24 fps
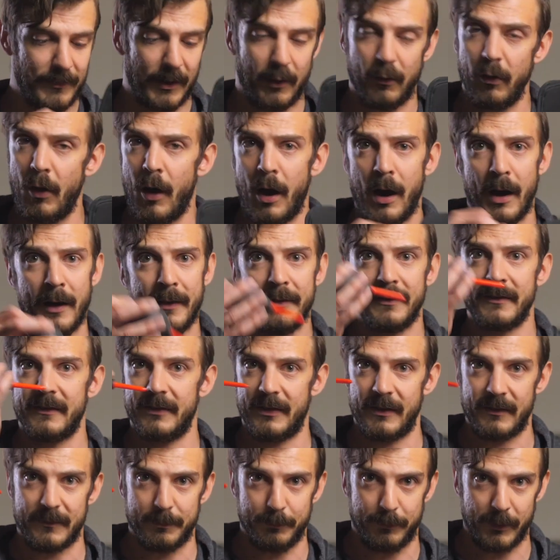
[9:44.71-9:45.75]
cloths,
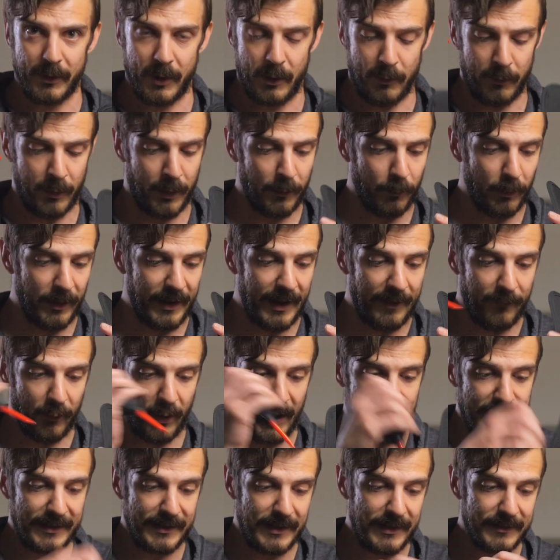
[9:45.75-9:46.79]
this blower, whatever
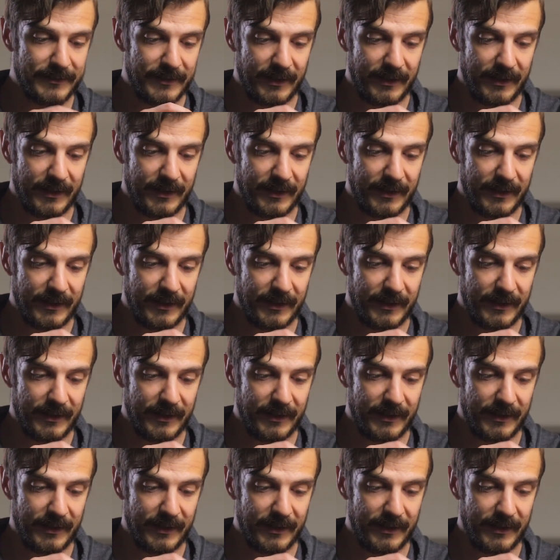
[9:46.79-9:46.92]
I need